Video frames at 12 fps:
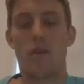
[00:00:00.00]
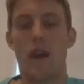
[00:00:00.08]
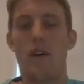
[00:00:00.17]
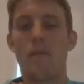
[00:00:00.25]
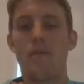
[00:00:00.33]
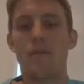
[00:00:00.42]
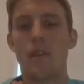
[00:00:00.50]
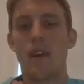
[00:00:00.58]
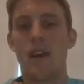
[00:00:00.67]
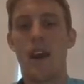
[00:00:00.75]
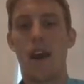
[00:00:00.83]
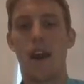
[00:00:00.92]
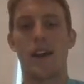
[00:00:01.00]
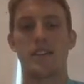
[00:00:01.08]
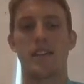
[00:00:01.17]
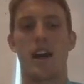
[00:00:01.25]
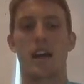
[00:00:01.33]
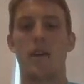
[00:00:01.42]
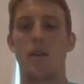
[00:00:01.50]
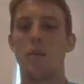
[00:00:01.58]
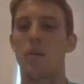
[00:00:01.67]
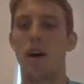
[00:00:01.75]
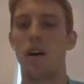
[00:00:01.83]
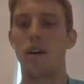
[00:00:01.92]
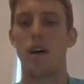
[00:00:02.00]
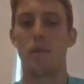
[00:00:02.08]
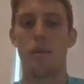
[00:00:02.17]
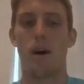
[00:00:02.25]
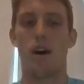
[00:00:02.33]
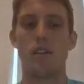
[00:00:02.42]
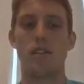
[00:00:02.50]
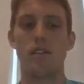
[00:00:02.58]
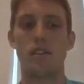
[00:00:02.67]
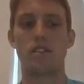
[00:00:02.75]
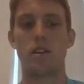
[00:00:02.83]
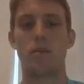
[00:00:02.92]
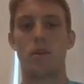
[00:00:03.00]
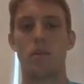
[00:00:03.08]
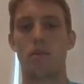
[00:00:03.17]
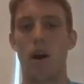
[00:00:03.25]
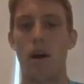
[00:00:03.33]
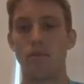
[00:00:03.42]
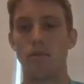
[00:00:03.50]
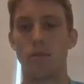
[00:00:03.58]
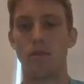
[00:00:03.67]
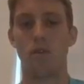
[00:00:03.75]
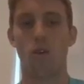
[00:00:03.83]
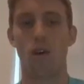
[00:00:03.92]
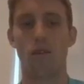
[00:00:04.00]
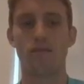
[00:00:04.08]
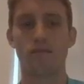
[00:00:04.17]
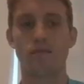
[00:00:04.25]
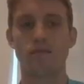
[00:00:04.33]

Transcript: male, and has not come upon these similar problems before.